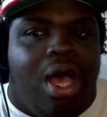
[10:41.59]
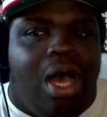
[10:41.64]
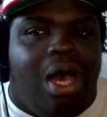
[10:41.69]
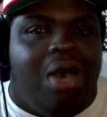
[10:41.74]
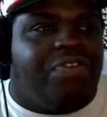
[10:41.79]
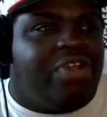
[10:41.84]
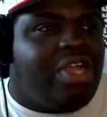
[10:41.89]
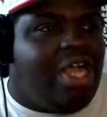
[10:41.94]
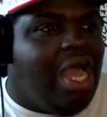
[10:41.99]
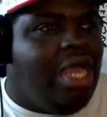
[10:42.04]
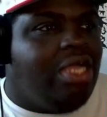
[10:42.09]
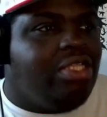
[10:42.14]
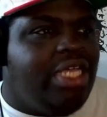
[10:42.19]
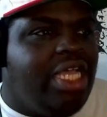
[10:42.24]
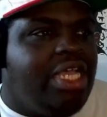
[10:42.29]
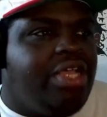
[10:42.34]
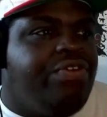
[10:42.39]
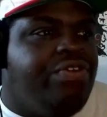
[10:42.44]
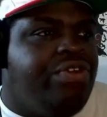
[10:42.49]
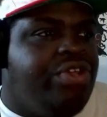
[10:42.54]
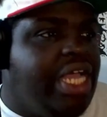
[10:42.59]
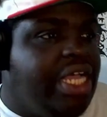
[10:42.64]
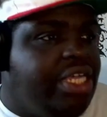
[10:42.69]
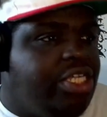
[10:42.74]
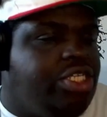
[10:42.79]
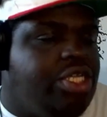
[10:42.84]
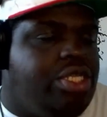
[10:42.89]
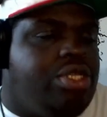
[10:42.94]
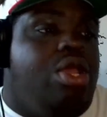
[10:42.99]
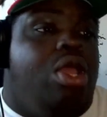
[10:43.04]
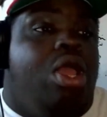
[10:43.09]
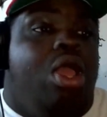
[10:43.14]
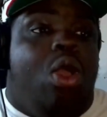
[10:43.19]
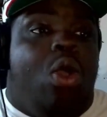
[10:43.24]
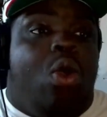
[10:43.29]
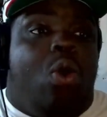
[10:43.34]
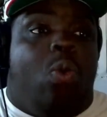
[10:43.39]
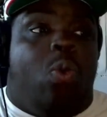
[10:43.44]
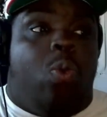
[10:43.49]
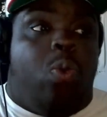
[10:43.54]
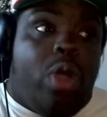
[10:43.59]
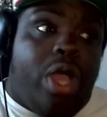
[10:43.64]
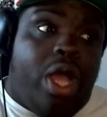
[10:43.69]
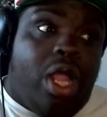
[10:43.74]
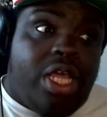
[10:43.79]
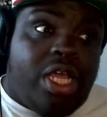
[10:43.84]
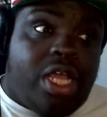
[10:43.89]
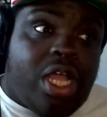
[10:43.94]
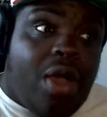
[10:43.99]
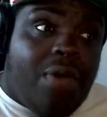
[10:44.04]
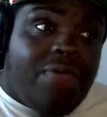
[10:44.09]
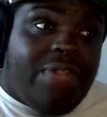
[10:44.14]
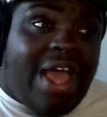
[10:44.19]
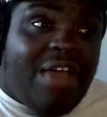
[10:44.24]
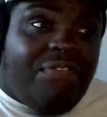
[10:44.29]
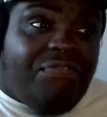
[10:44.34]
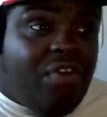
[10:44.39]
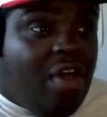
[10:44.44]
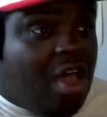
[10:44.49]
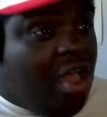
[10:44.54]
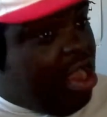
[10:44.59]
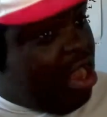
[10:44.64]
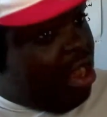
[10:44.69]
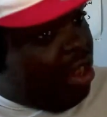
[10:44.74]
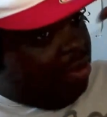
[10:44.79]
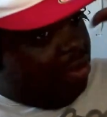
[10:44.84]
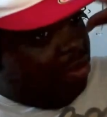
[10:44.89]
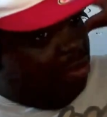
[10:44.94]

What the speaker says: of content creation. Will it go that far?